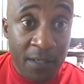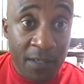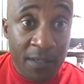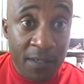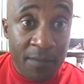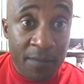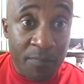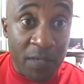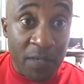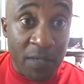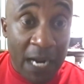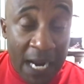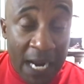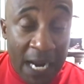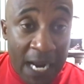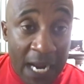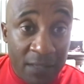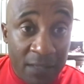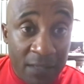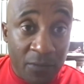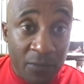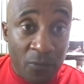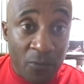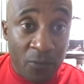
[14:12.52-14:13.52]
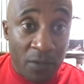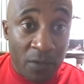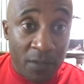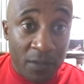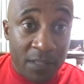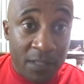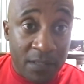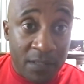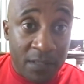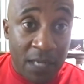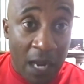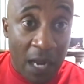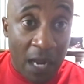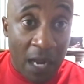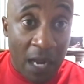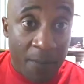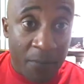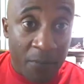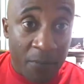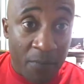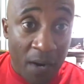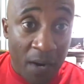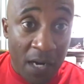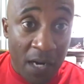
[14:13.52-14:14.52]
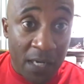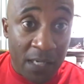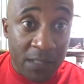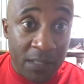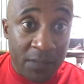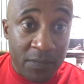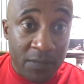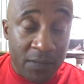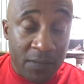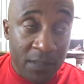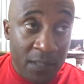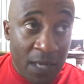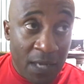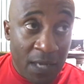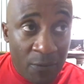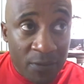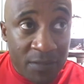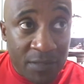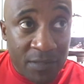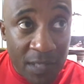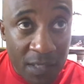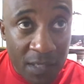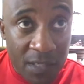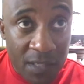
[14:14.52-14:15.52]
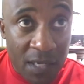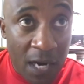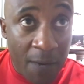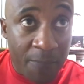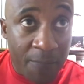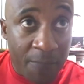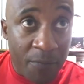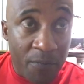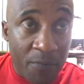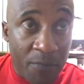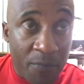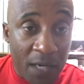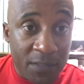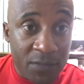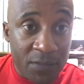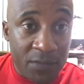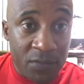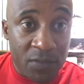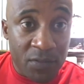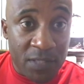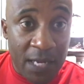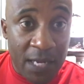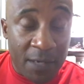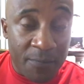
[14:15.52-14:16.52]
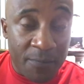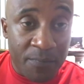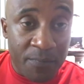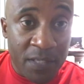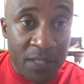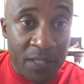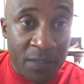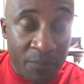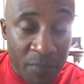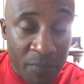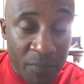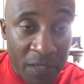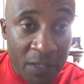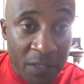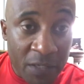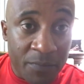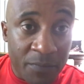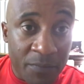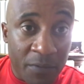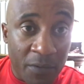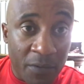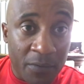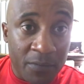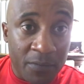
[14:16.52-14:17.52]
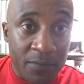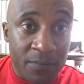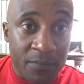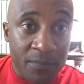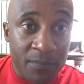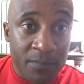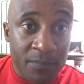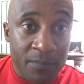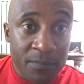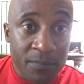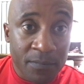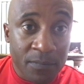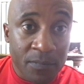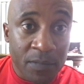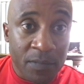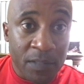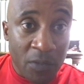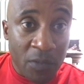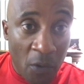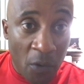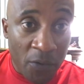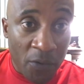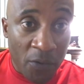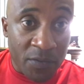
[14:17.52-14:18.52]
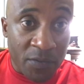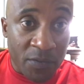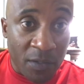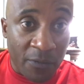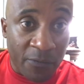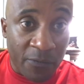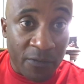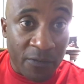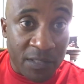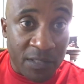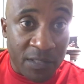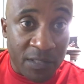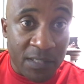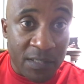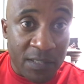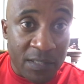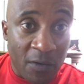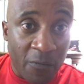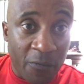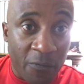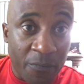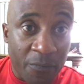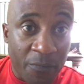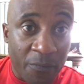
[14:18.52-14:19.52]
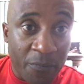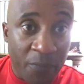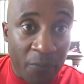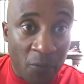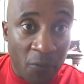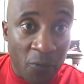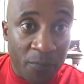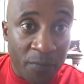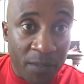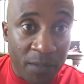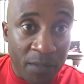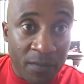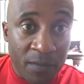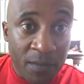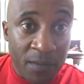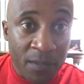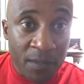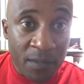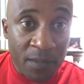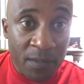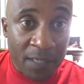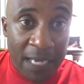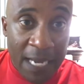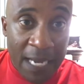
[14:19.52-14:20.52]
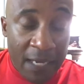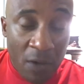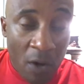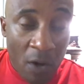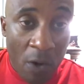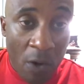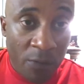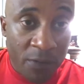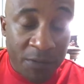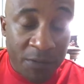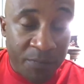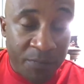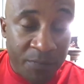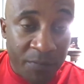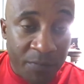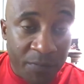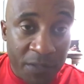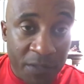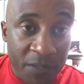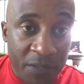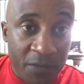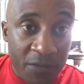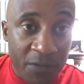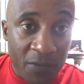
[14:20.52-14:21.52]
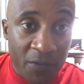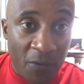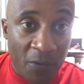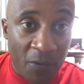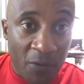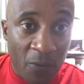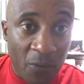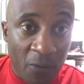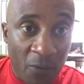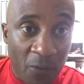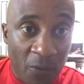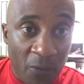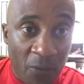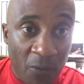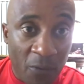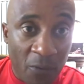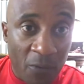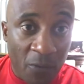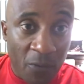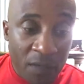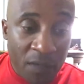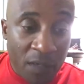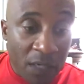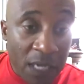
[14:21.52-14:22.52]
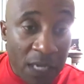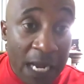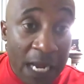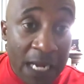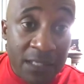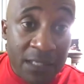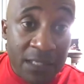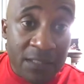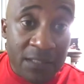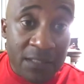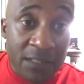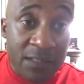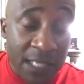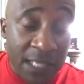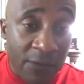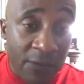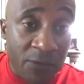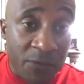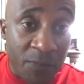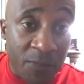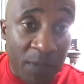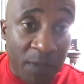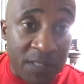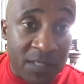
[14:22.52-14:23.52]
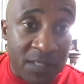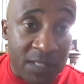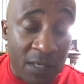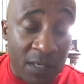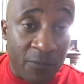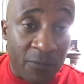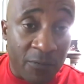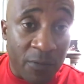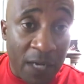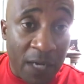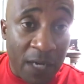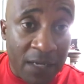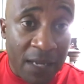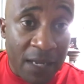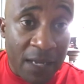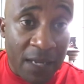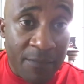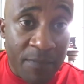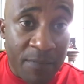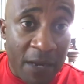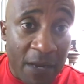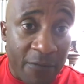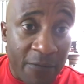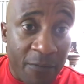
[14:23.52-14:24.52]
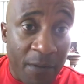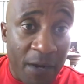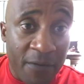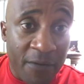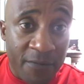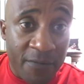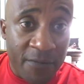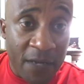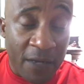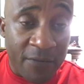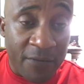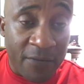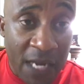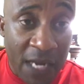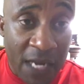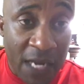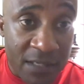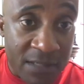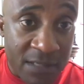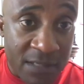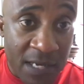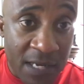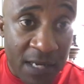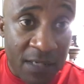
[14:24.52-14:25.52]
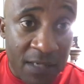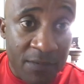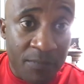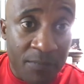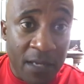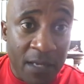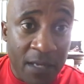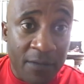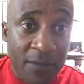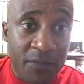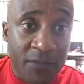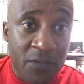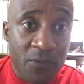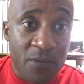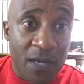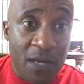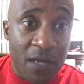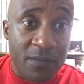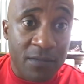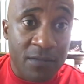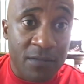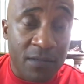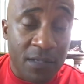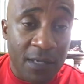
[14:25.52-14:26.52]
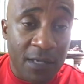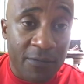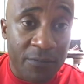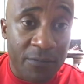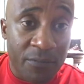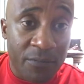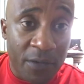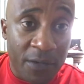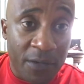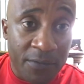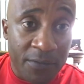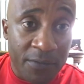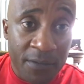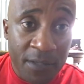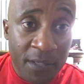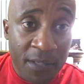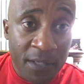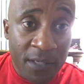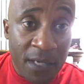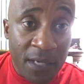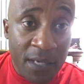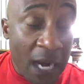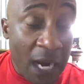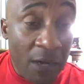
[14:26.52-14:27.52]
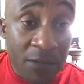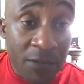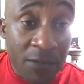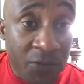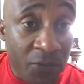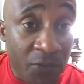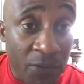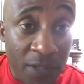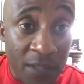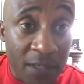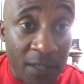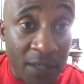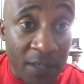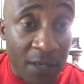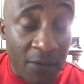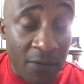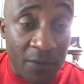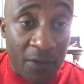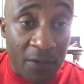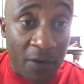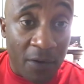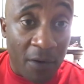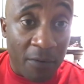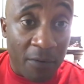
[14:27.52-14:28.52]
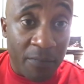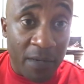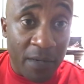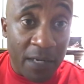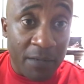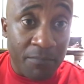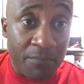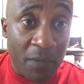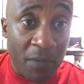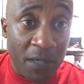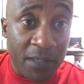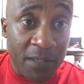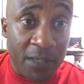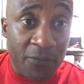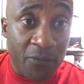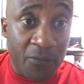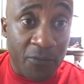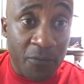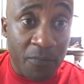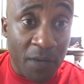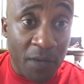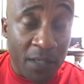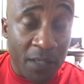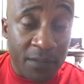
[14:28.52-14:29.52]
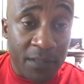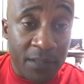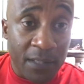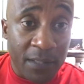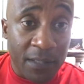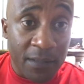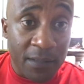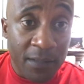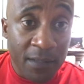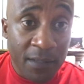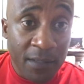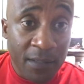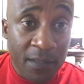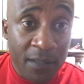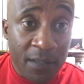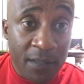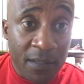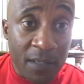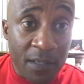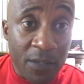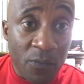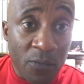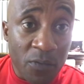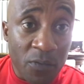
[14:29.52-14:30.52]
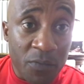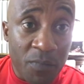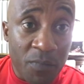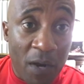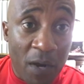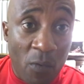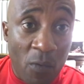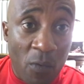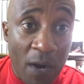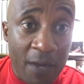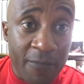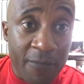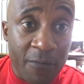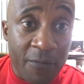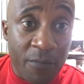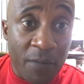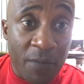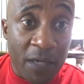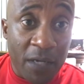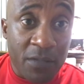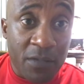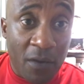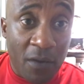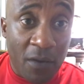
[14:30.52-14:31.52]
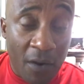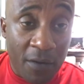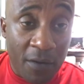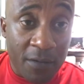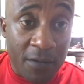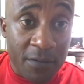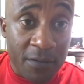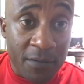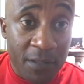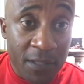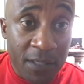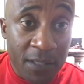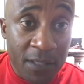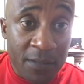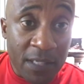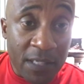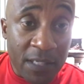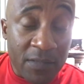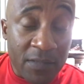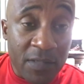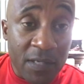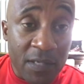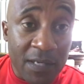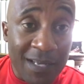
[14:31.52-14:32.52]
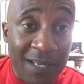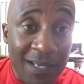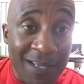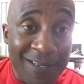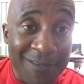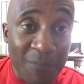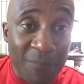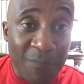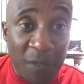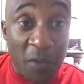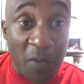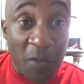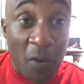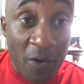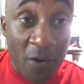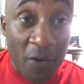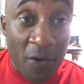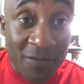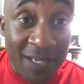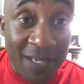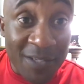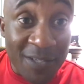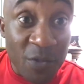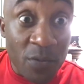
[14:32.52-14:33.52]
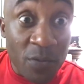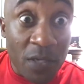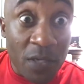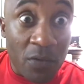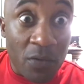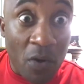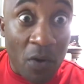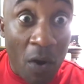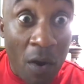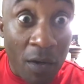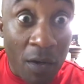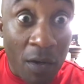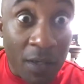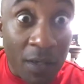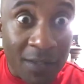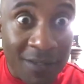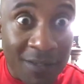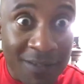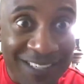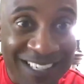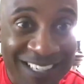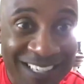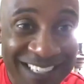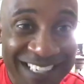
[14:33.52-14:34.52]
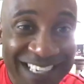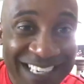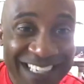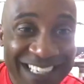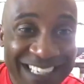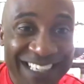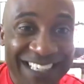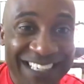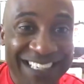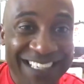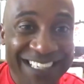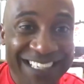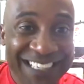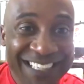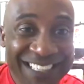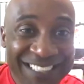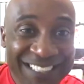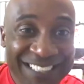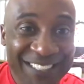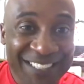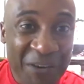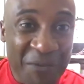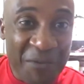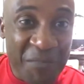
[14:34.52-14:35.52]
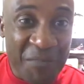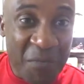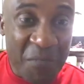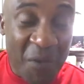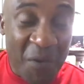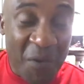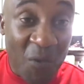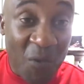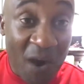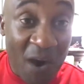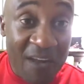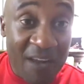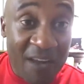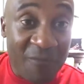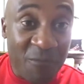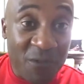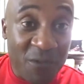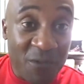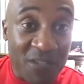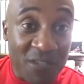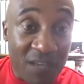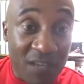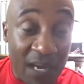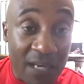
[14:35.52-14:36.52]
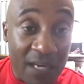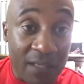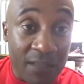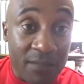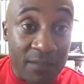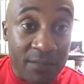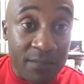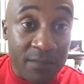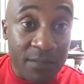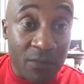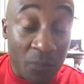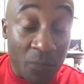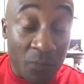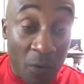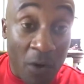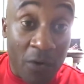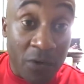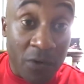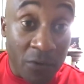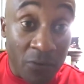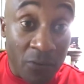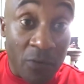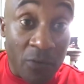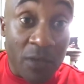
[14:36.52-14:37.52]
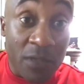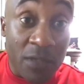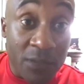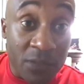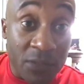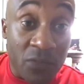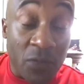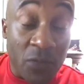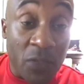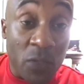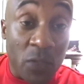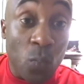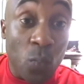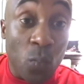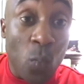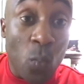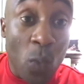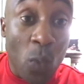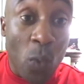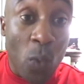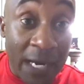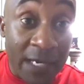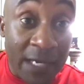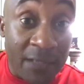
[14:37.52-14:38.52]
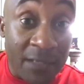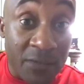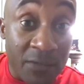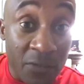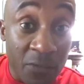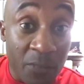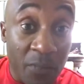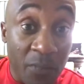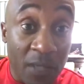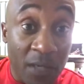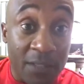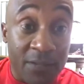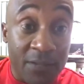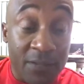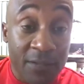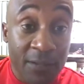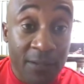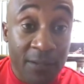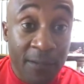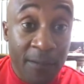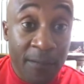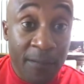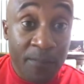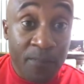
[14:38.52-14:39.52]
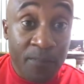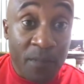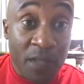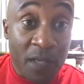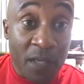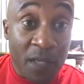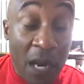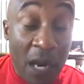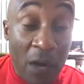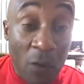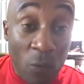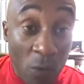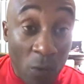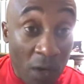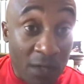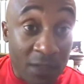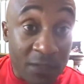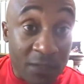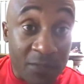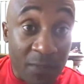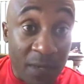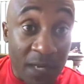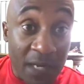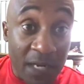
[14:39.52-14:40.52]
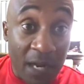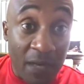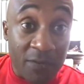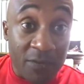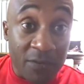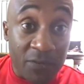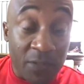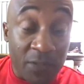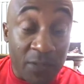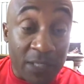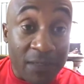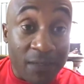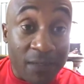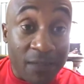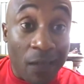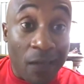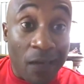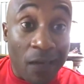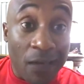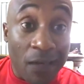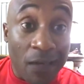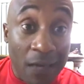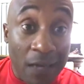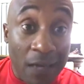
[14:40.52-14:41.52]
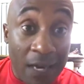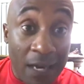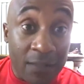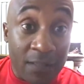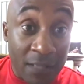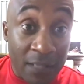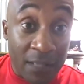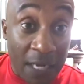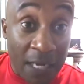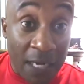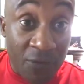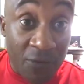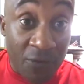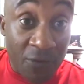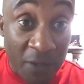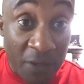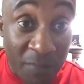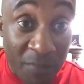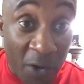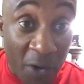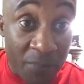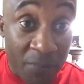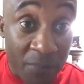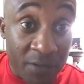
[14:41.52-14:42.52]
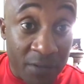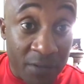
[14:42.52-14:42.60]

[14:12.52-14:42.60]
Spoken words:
But I had to really compromise. I wouldn't say compromise, you just got to be amenable and know yourself and seek self-improvement. It can't always be your way. And then the last thing was myself. When I came back from Afghanistan in May of 2011, brother, I was drinking alcohol, man, Monday through Monday. And it was my wife and my daughter that said, hey, my daughter's like, you're an alcoholic. You know, but my wife was like, Mario, you're really drinking way too much. And I was drinking a lot. And I drink bourbon.